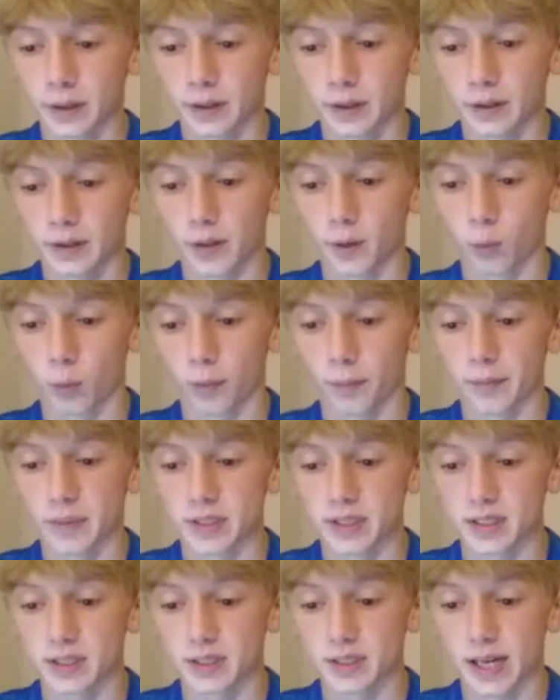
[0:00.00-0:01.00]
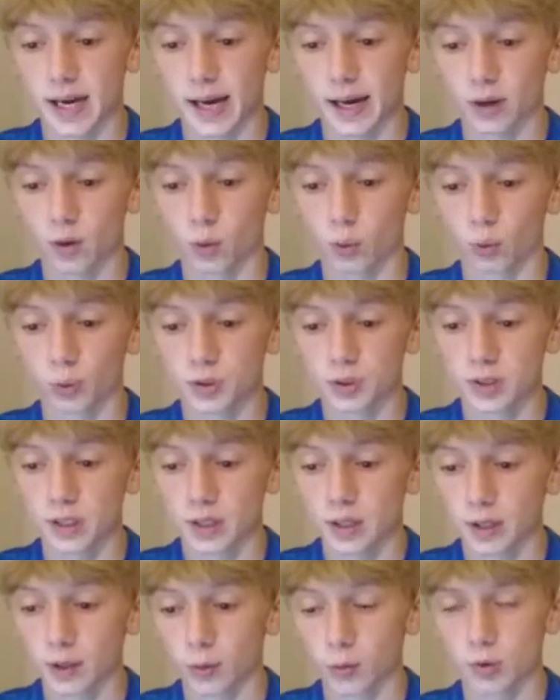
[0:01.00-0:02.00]
They weren't missing tackles.
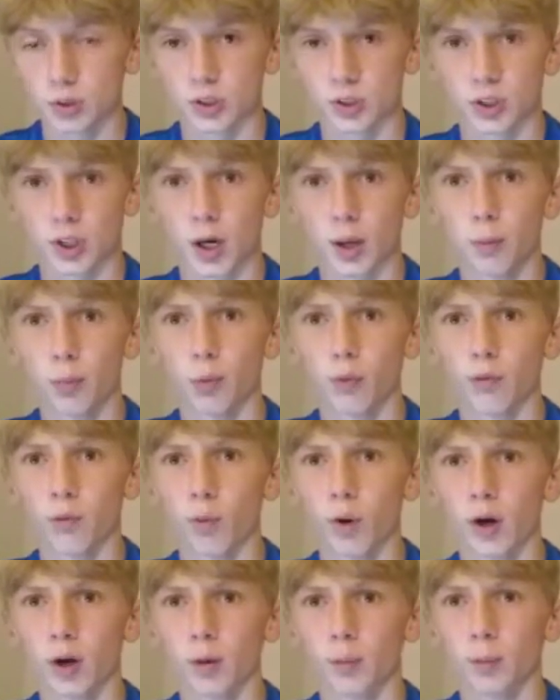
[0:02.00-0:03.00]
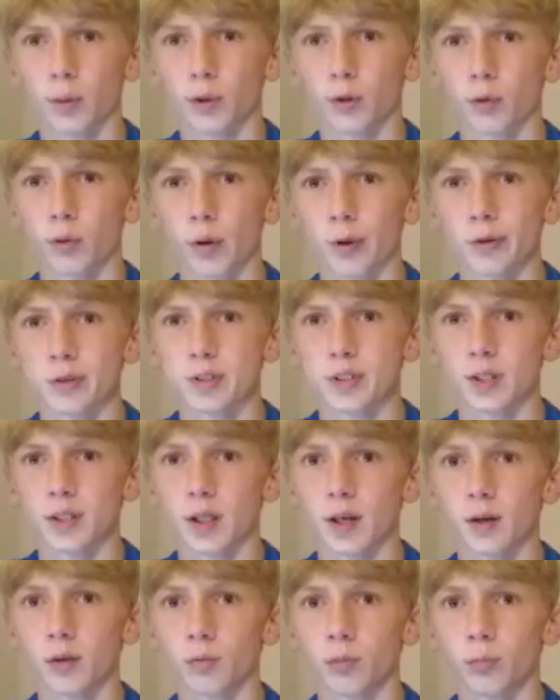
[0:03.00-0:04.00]
There was a couple of wide open throws that
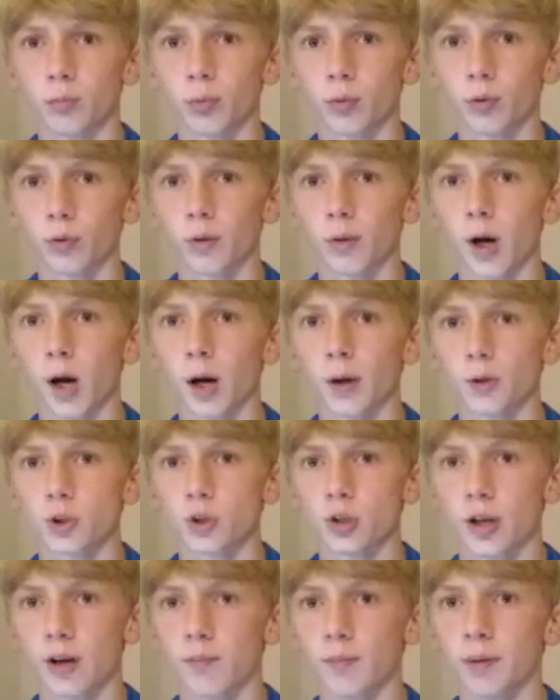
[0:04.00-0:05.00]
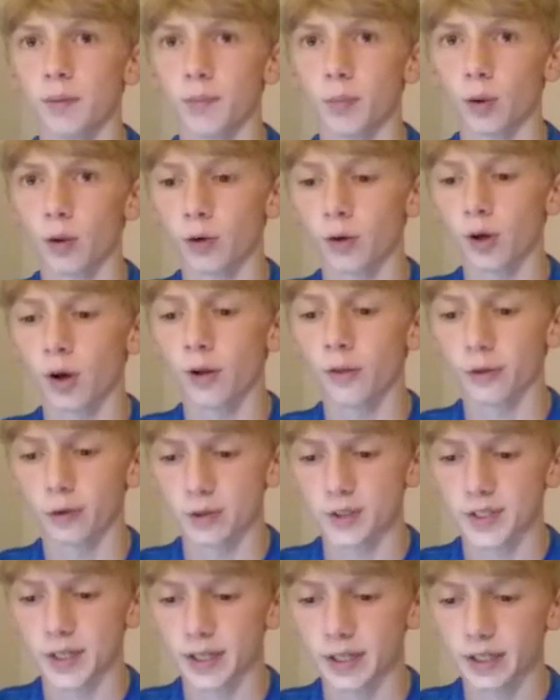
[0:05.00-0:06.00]
they shouldn't have been burned on. Their
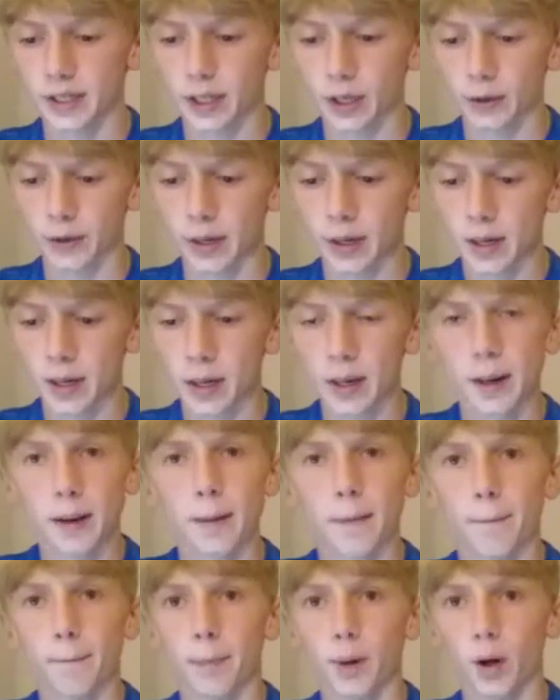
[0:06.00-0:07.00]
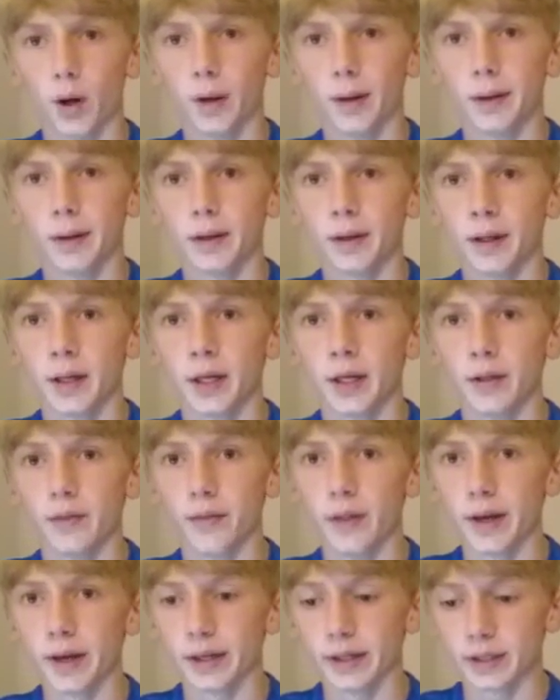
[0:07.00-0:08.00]
secondary, but
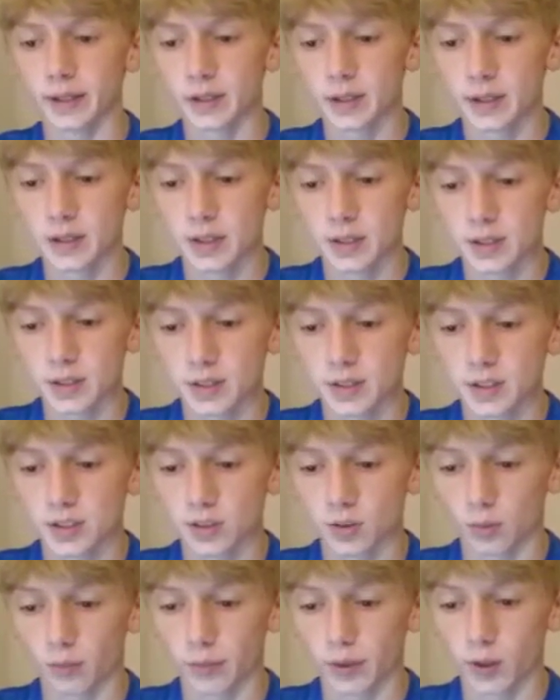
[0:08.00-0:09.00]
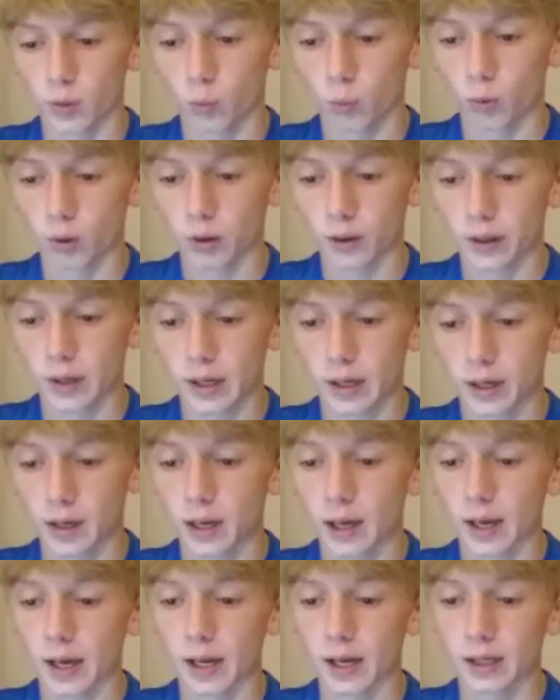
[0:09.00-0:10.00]
they still made it work
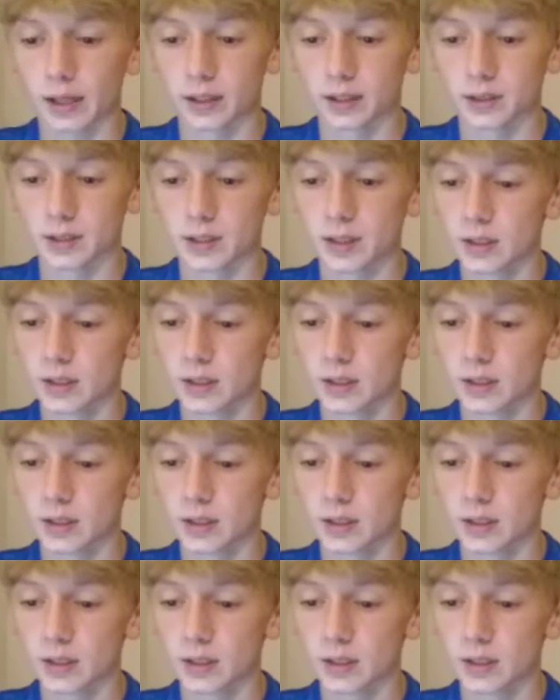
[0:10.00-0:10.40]
and